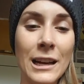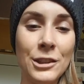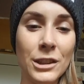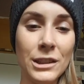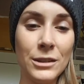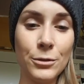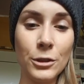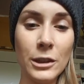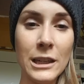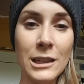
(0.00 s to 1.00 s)
just
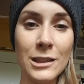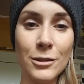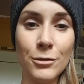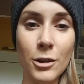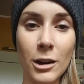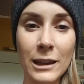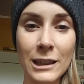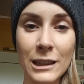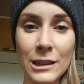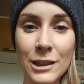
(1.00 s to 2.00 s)
for ease of not
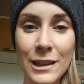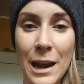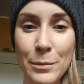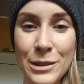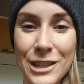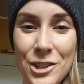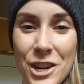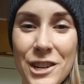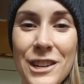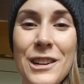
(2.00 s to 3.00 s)
getting into that
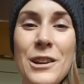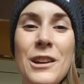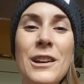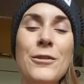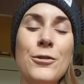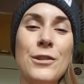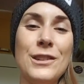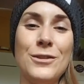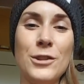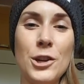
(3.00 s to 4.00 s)
position for
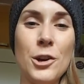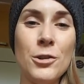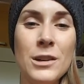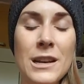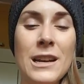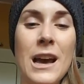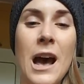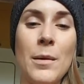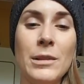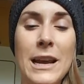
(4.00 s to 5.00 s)
this video,
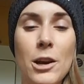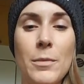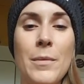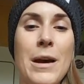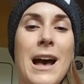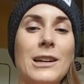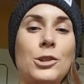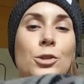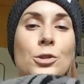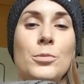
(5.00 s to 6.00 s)
laying on my back,
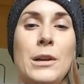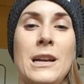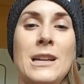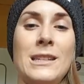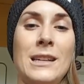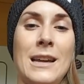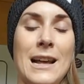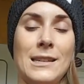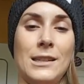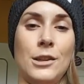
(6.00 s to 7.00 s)
shoulder blade is
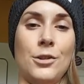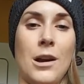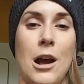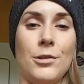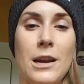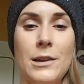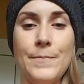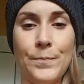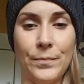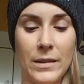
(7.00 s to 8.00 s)
against the ground
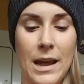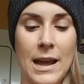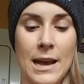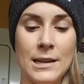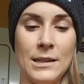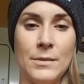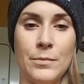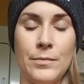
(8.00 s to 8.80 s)
then, and